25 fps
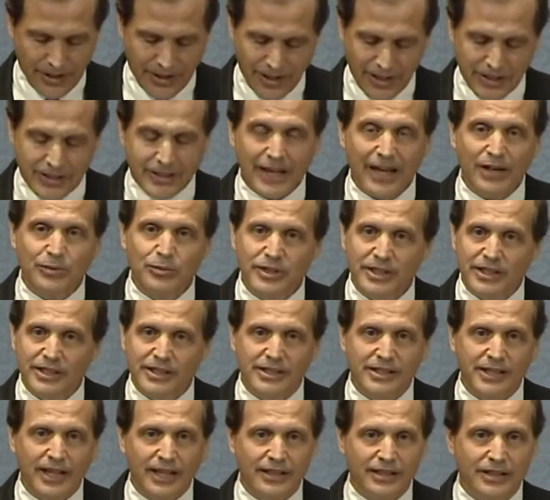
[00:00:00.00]
Again, we need
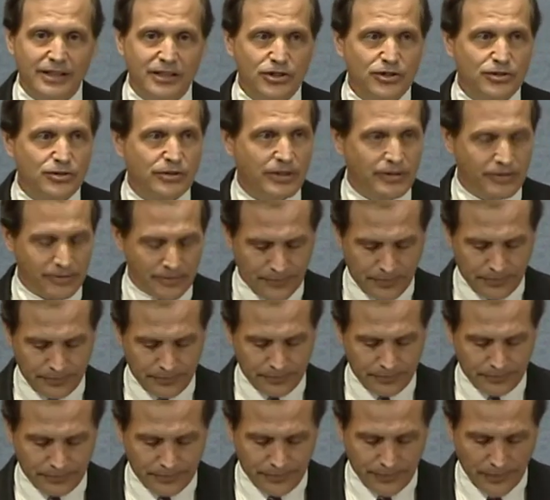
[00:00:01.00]
to take a history.
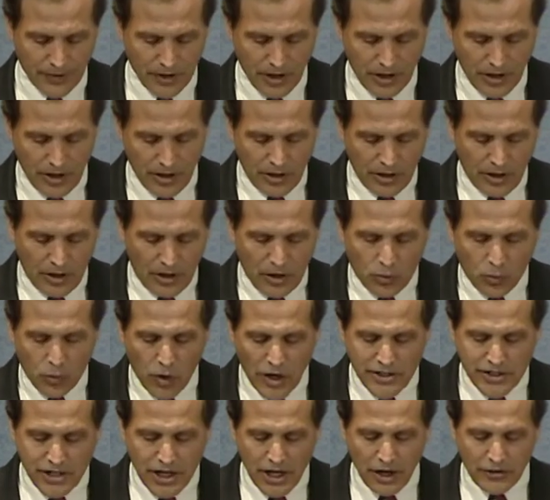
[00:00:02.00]

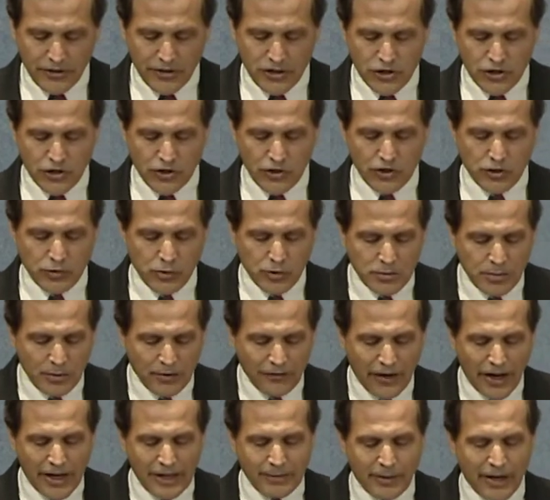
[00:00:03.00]
Once health insurance was
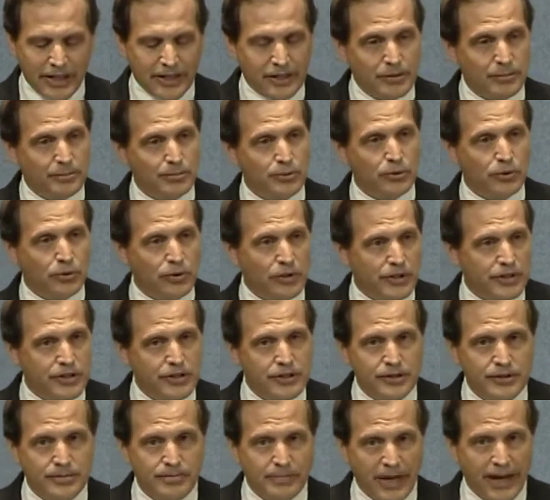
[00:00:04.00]
provided by the
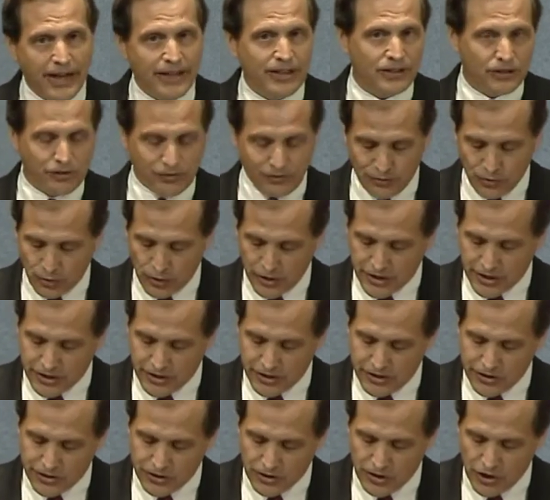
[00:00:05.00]
employers back in the
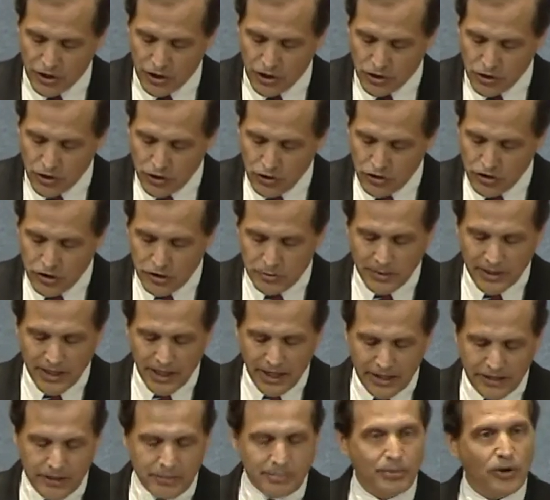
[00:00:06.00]
40s, unions
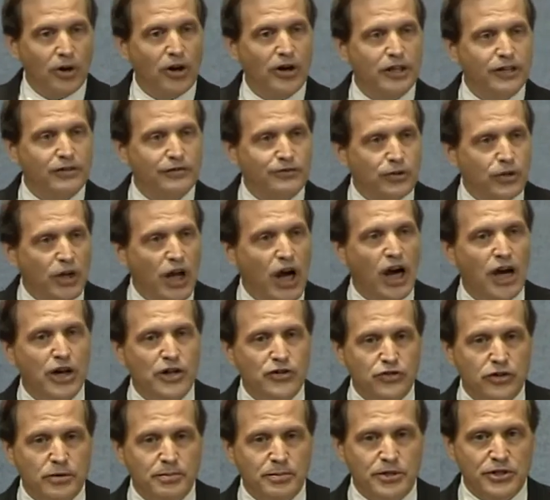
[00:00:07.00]
began to bargain for
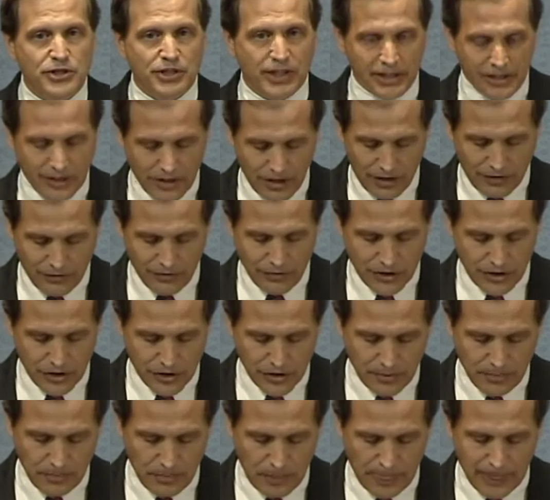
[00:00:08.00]
100%
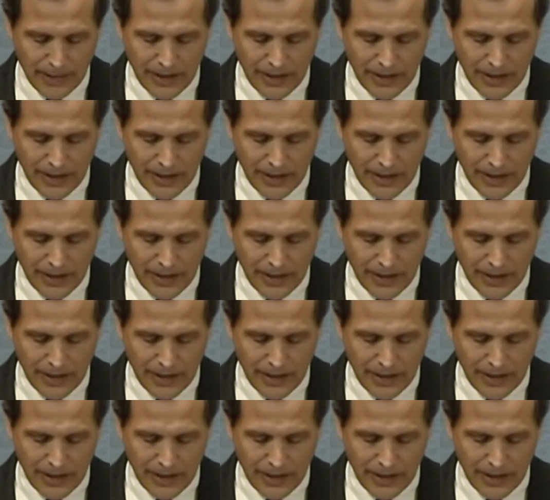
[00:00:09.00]
coverage